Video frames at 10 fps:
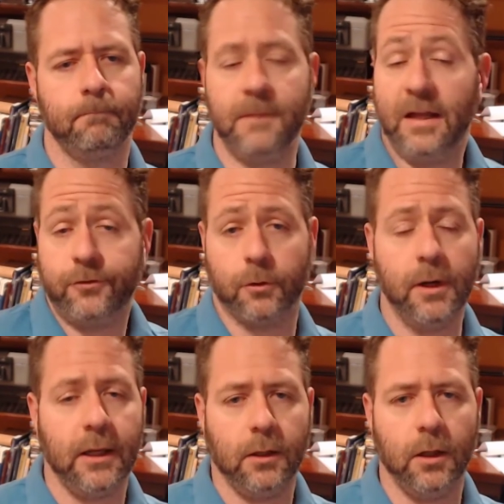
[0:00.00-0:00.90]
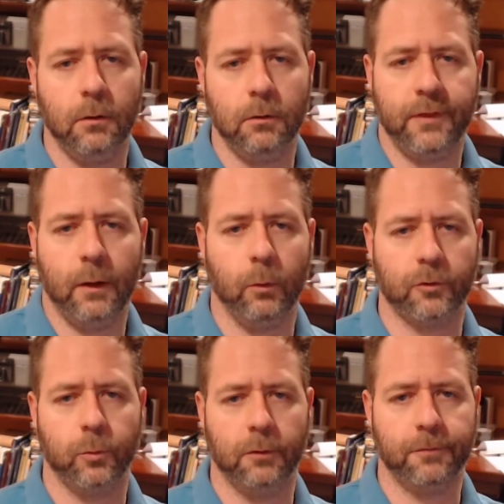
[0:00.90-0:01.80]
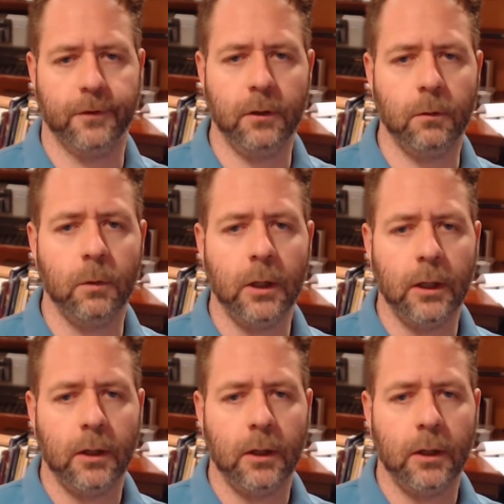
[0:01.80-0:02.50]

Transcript: that's great, if that works well for you.